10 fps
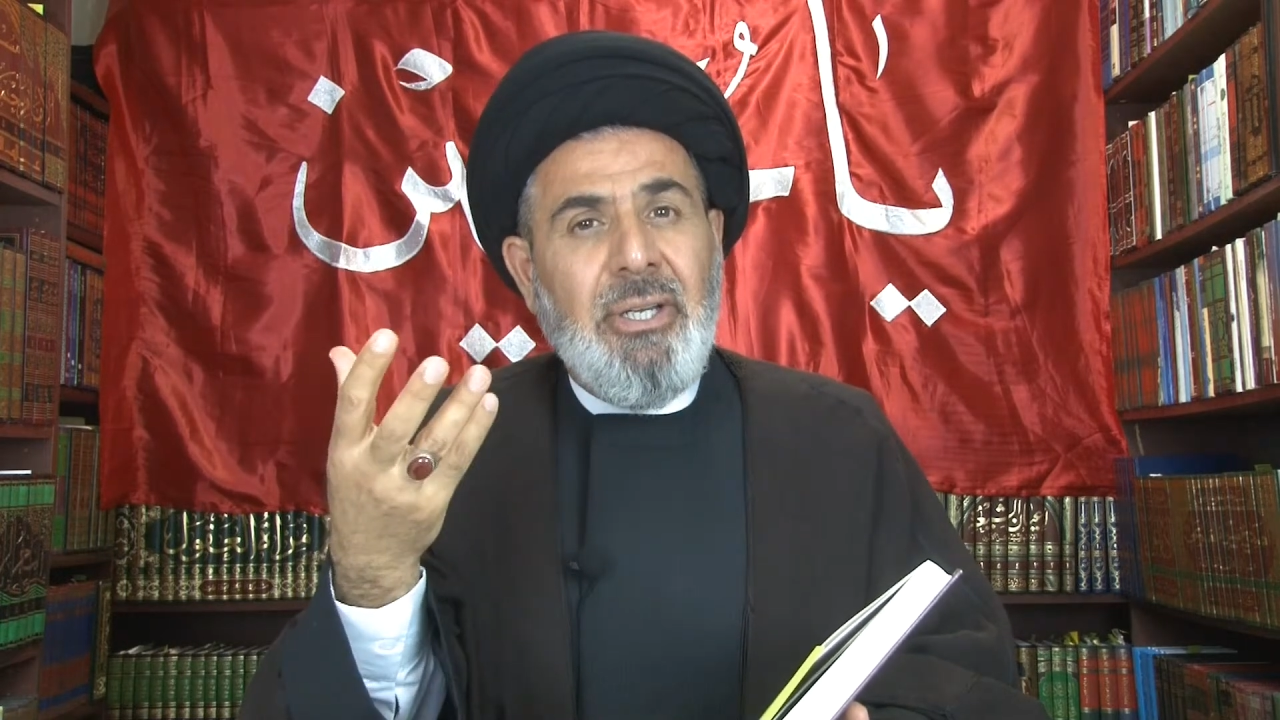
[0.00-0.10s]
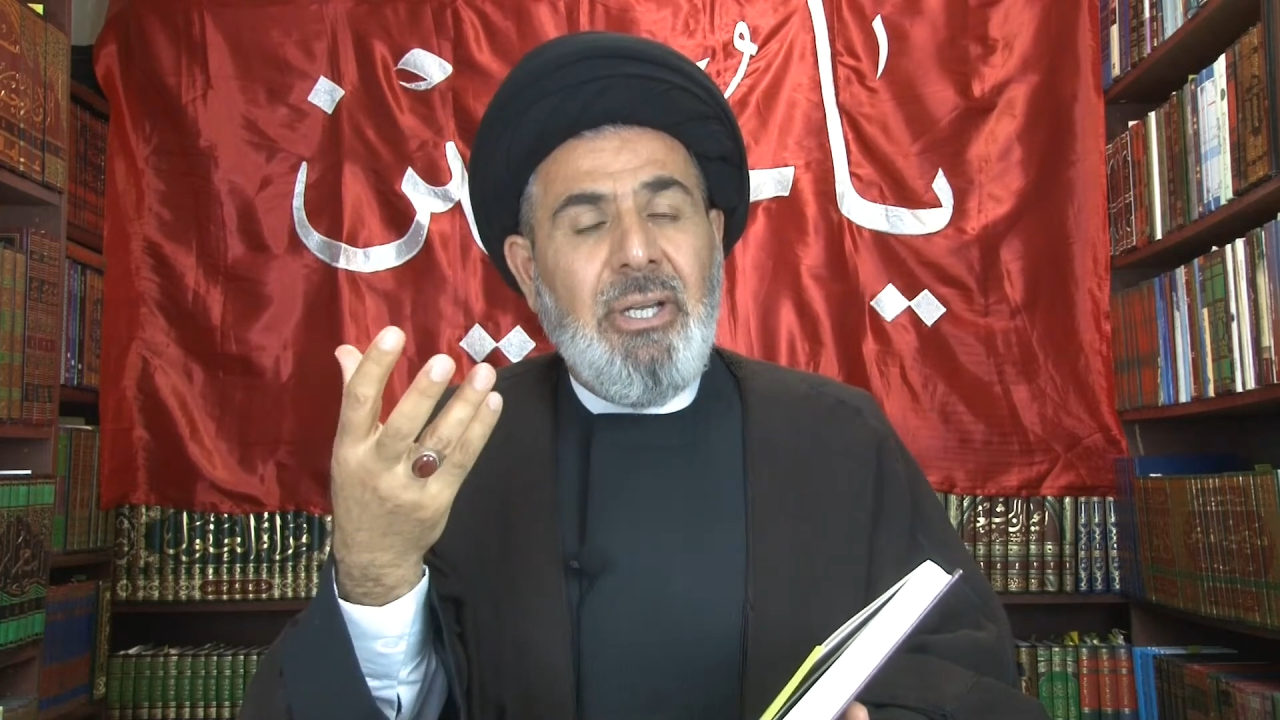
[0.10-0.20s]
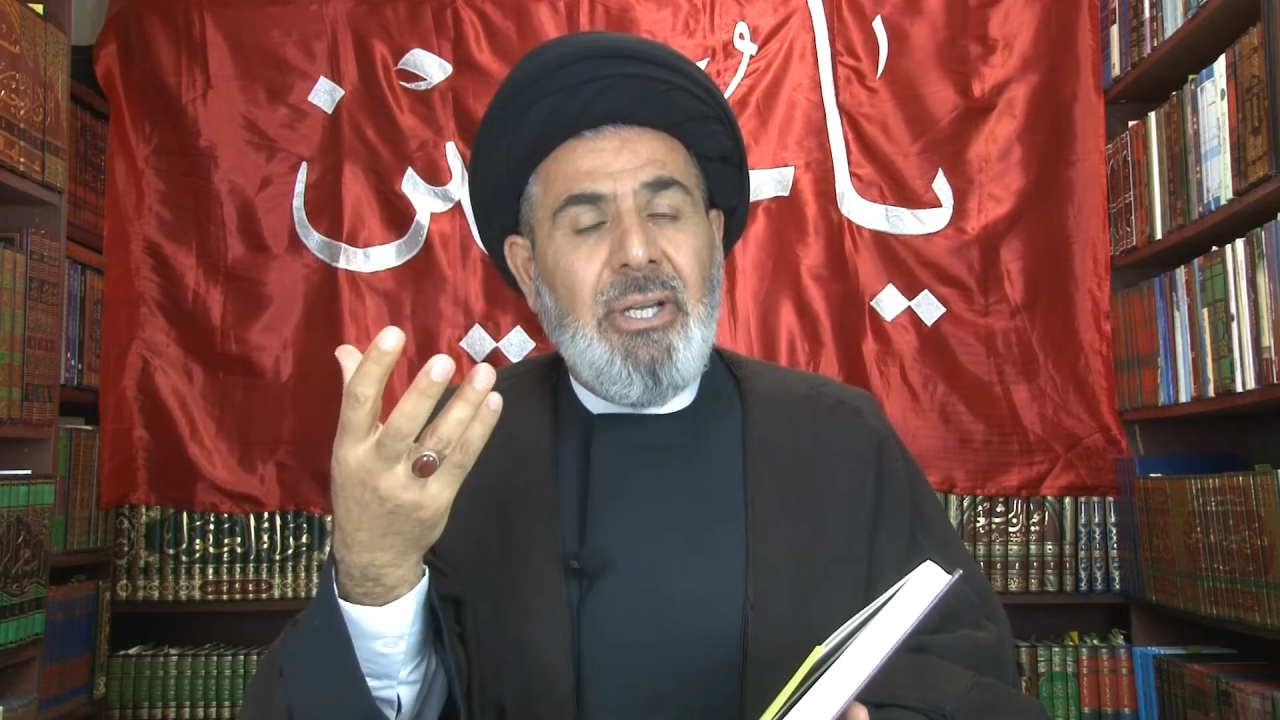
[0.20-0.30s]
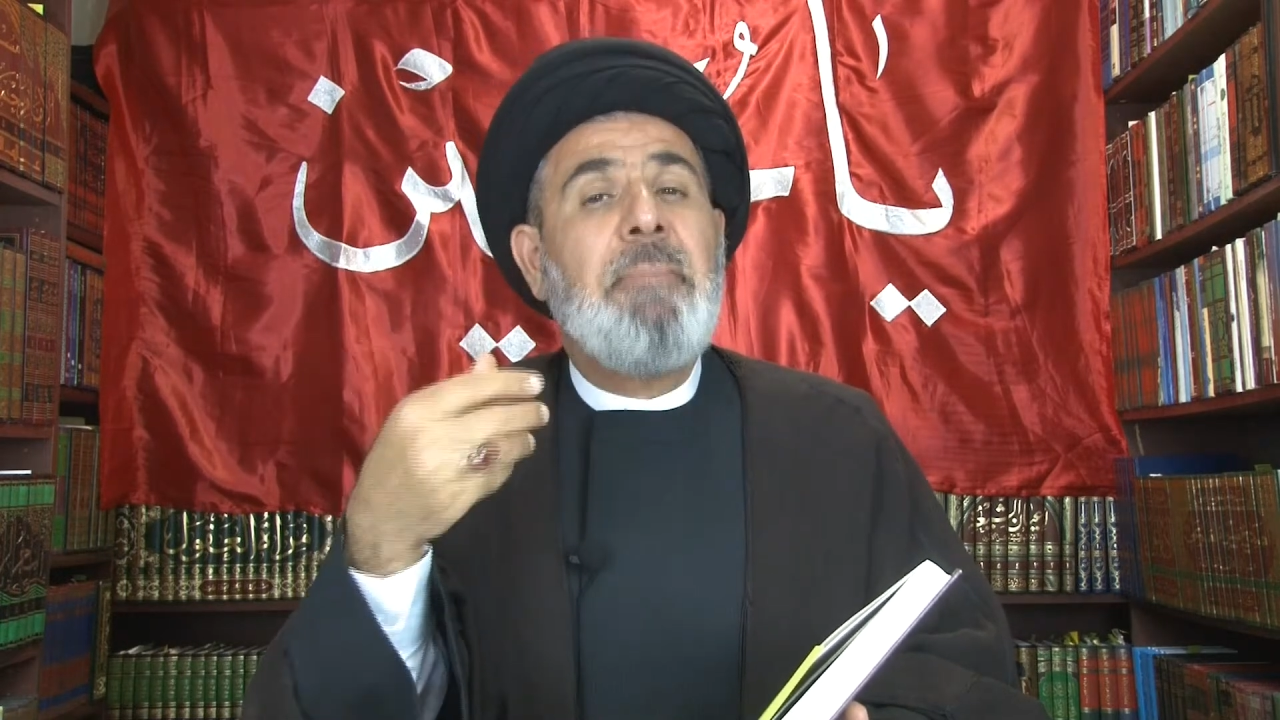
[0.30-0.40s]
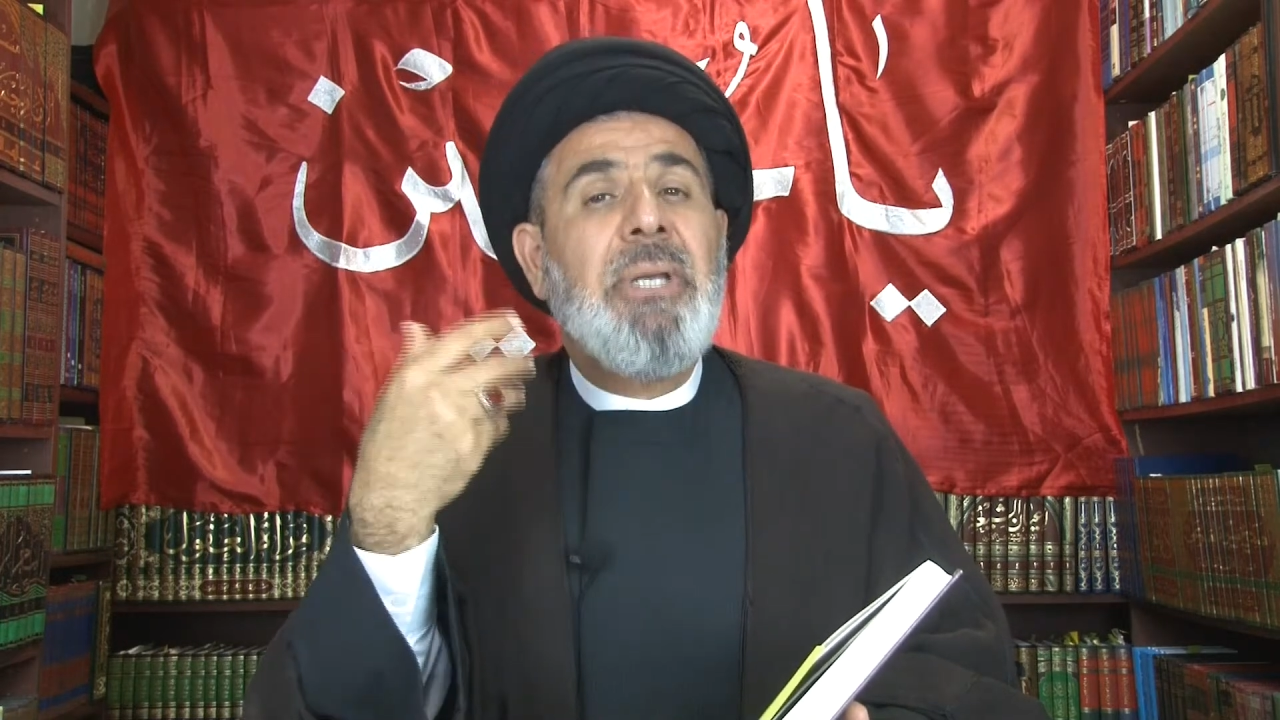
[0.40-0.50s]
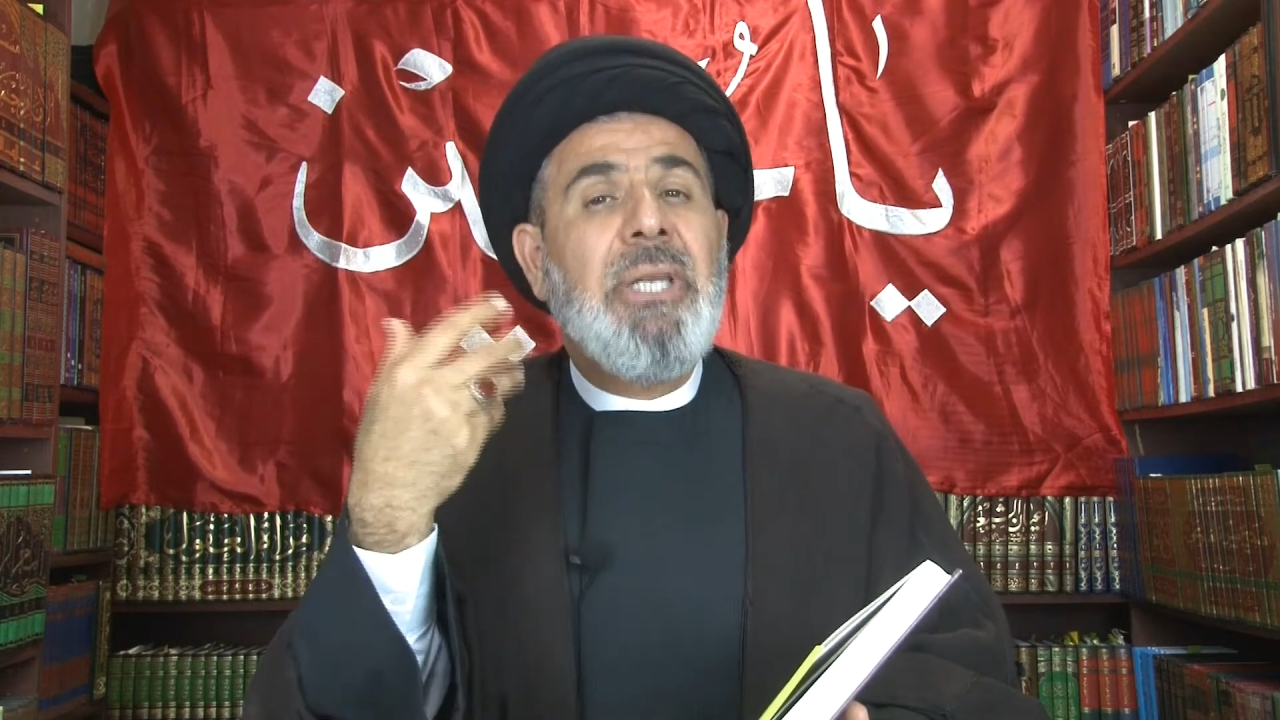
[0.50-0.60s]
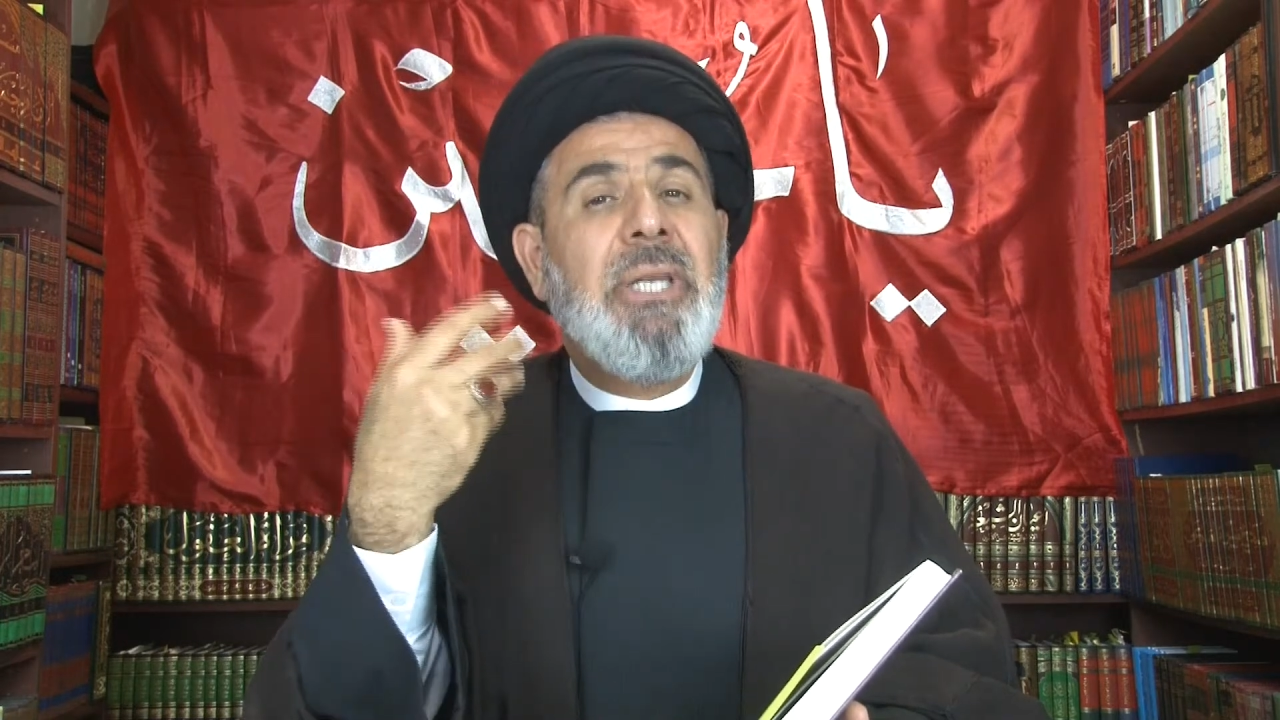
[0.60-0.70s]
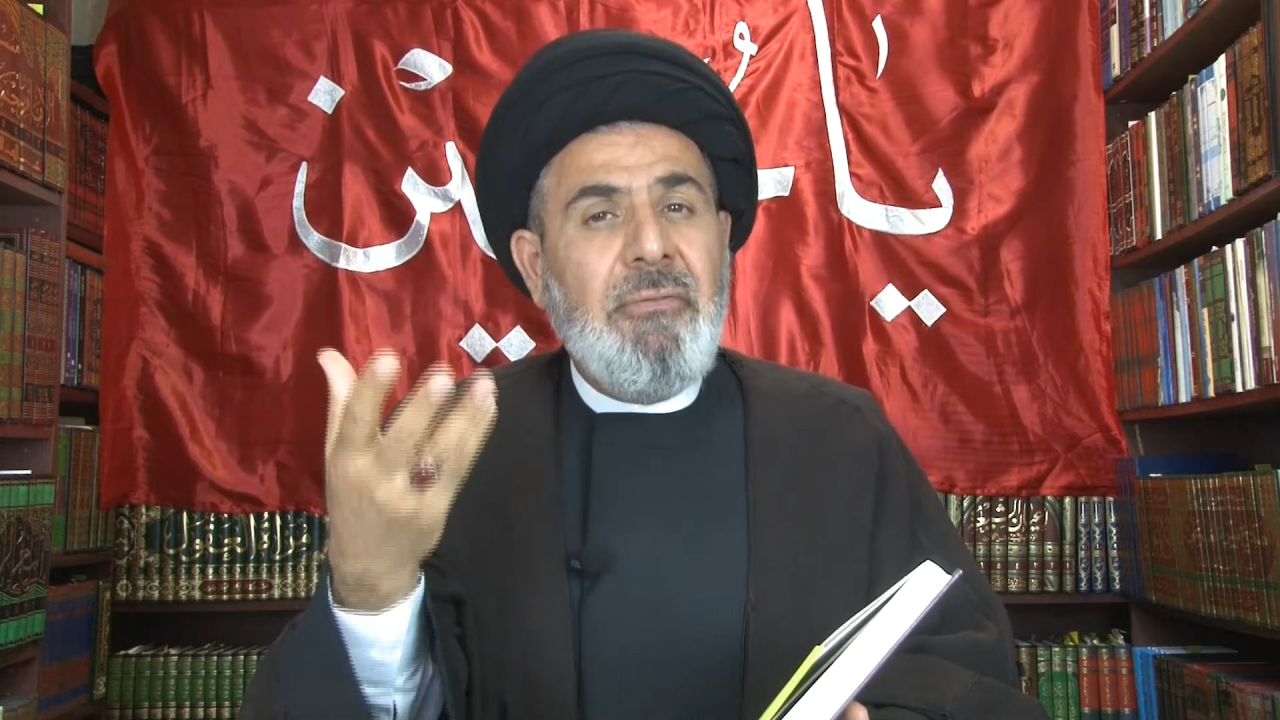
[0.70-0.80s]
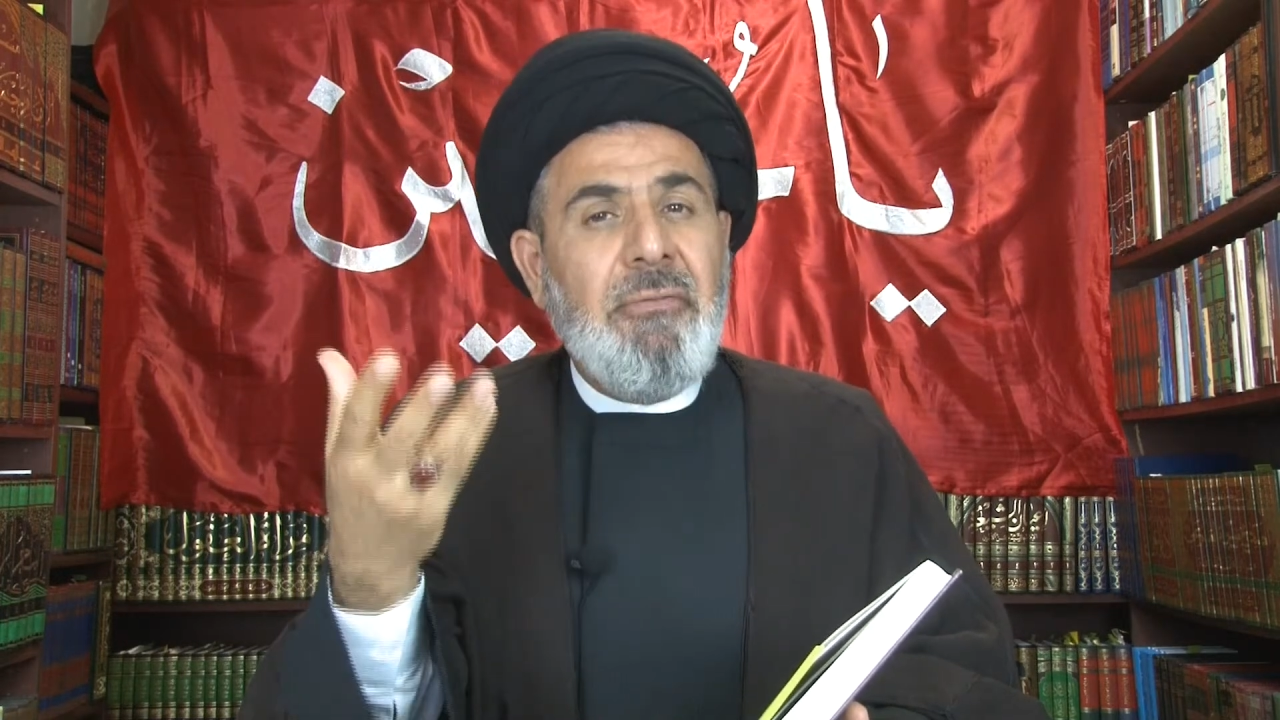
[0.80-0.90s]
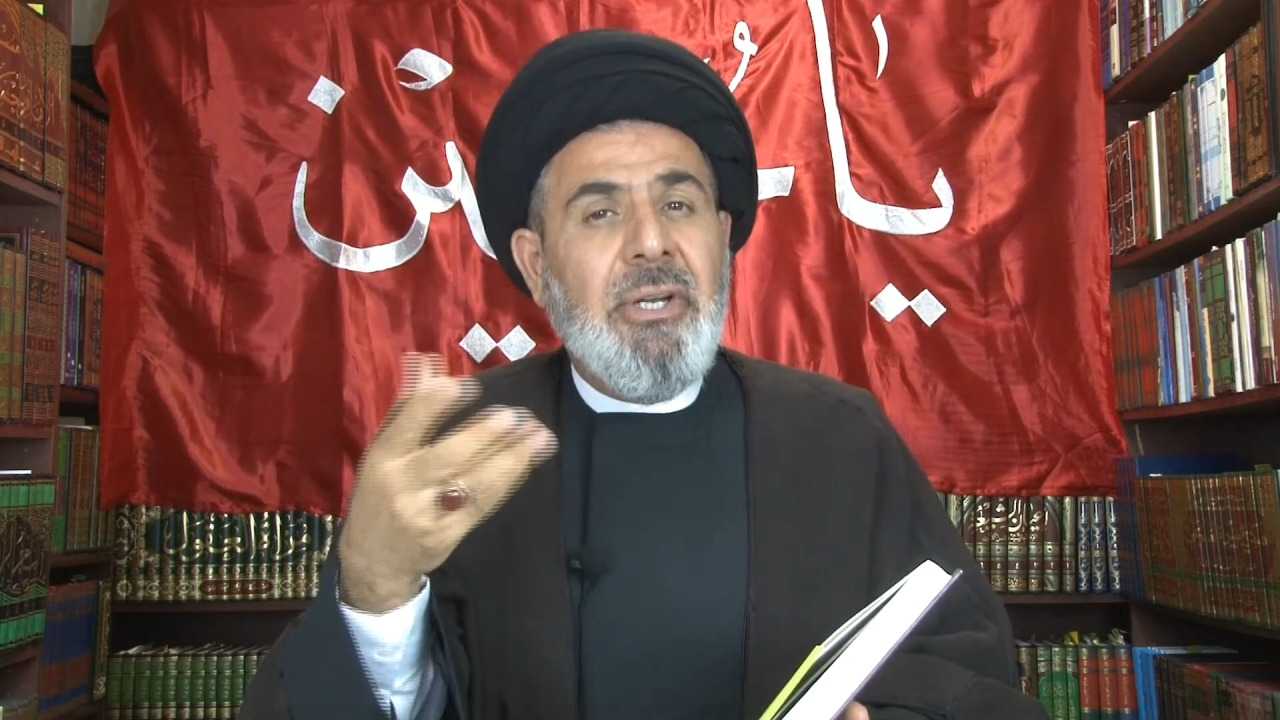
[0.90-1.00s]
is a
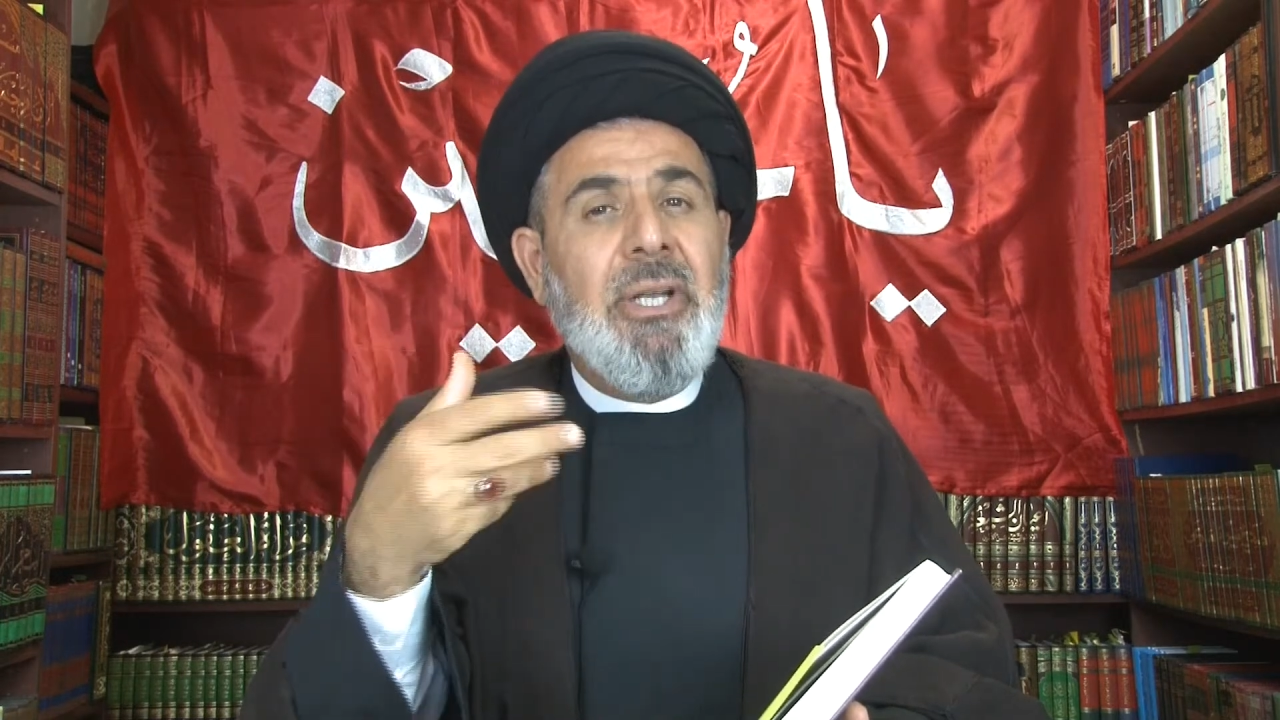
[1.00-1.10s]
believer,